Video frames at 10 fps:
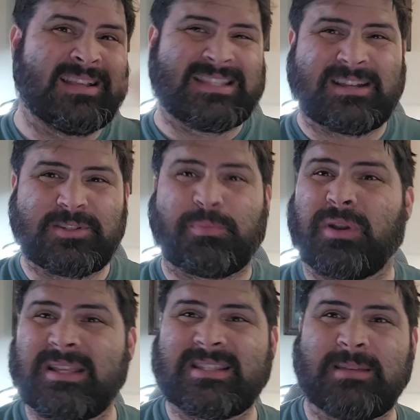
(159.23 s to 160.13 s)
sounds
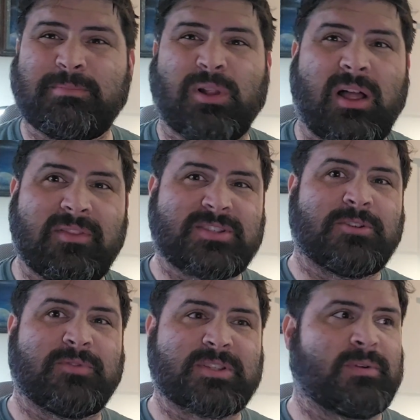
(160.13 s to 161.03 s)
pretty simple on the
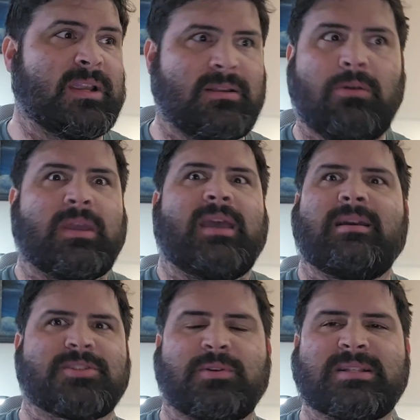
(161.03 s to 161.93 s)
surface, right?
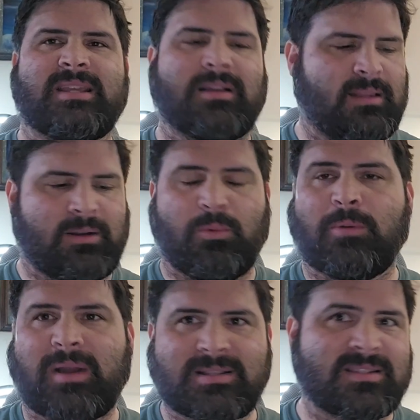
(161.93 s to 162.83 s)
Okay, so I take a lot of
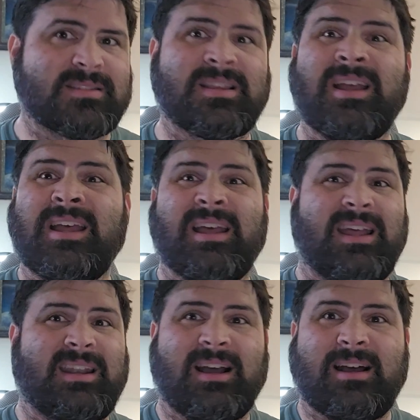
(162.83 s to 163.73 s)
Warbosses
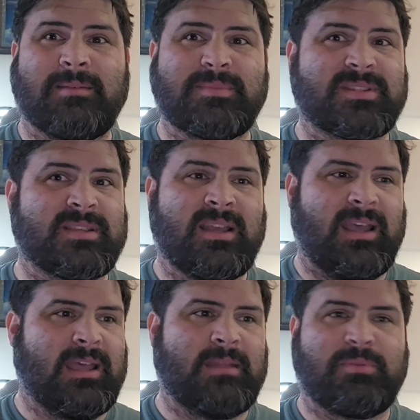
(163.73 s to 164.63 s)
and Knobs
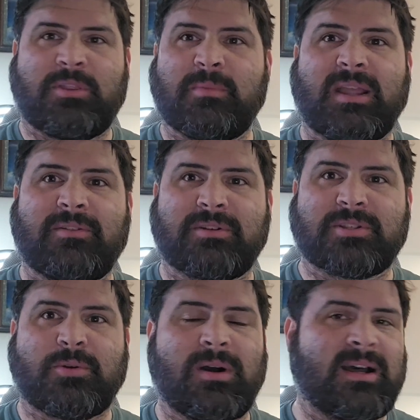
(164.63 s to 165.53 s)
and put them together in
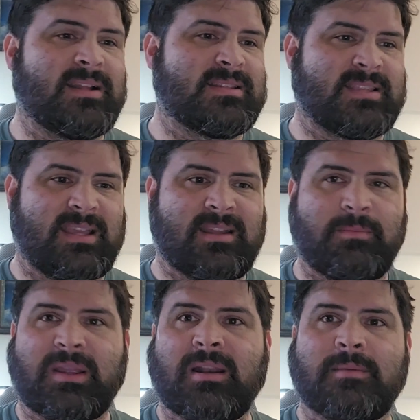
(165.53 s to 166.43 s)
squads and a
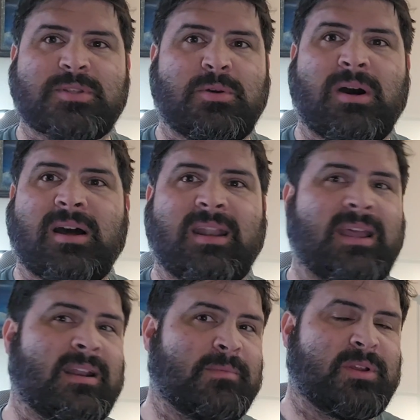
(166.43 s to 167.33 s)
Mega Knob squad,
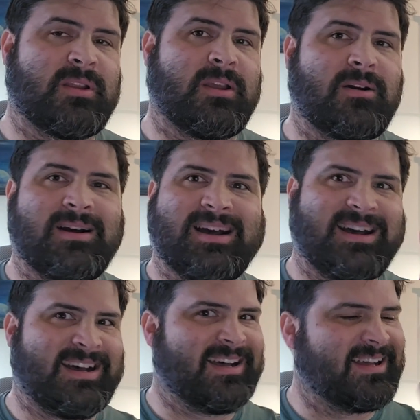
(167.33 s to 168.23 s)
and I'm good to go. Ha
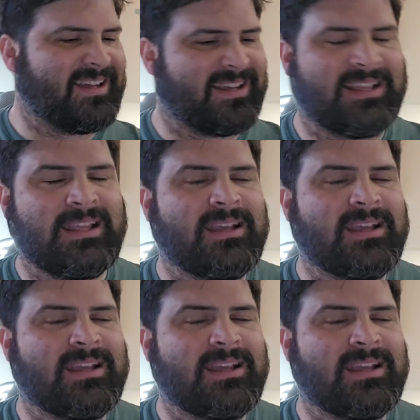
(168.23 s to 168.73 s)
ha ha ha.